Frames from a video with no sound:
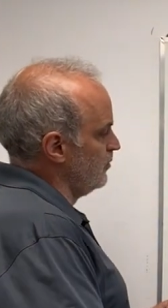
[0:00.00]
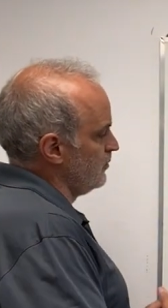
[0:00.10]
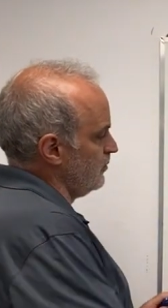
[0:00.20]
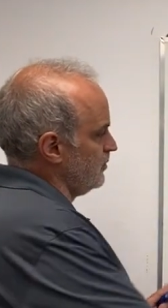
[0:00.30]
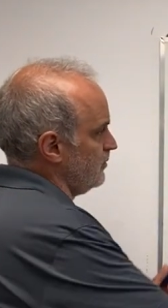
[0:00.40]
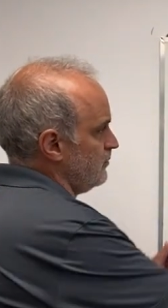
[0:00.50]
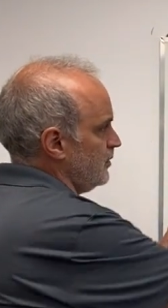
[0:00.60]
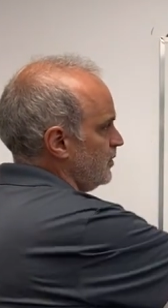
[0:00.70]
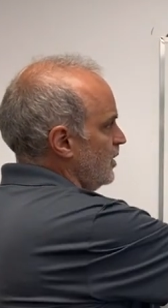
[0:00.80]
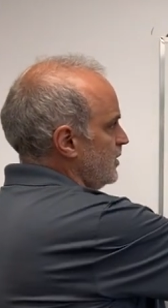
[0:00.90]
So the
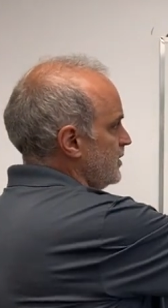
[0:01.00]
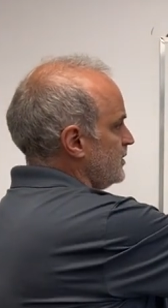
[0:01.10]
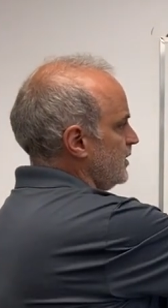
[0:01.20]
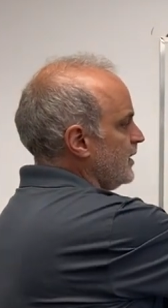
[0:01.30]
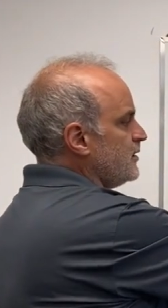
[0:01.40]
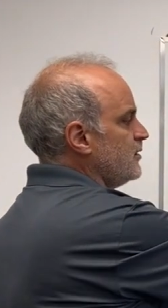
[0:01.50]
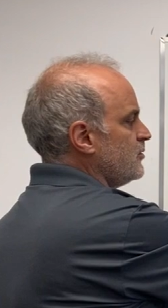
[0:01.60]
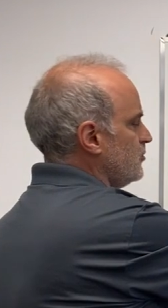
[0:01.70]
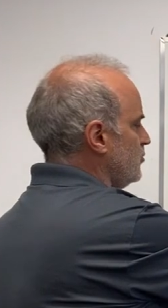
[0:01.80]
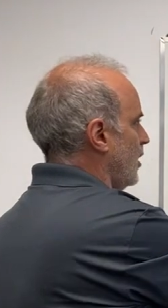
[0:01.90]
duct is connected
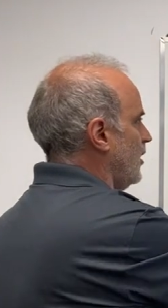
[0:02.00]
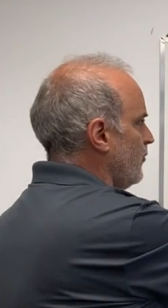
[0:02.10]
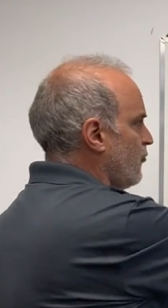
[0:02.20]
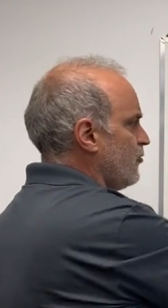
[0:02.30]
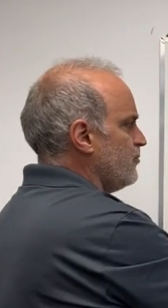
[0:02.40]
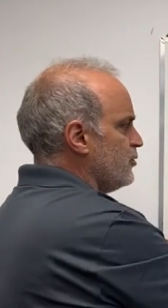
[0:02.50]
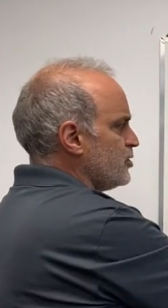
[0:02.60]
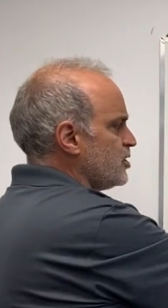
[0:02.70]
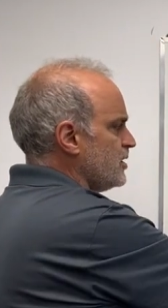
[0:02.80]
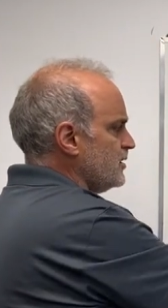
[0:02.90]
to all three
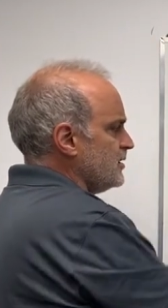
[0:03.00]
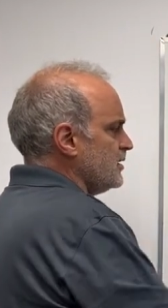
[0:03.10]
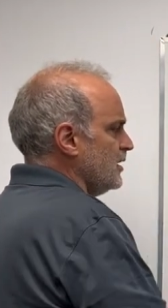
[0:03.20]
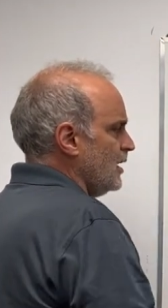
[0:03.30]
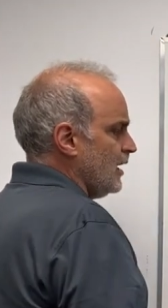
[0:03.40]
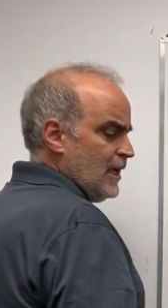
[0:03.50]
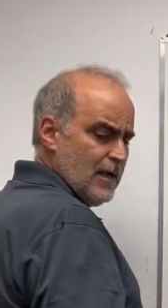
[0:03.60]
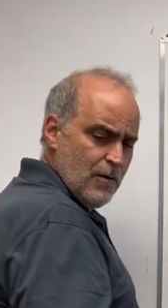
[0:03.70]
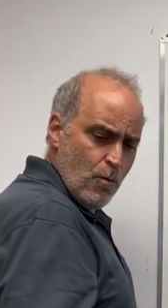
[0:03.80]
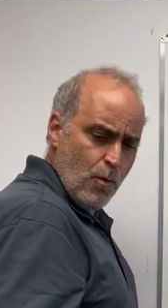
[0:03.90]
bushings.
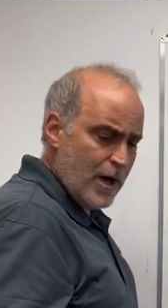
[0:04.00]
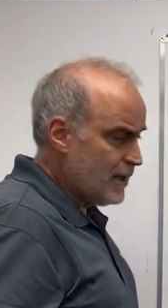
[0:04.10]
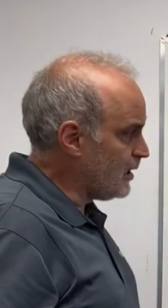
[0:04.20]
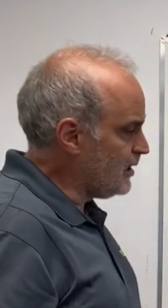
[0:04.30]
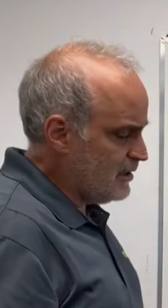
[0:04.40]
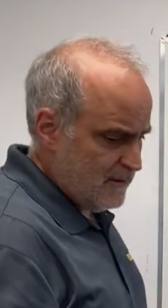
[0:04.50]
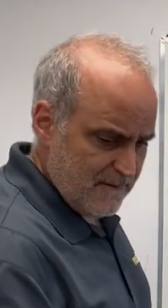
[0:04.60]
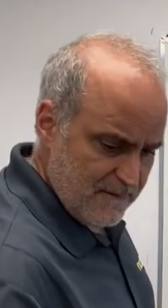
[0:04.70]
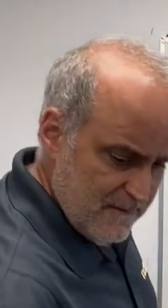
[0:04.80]
What if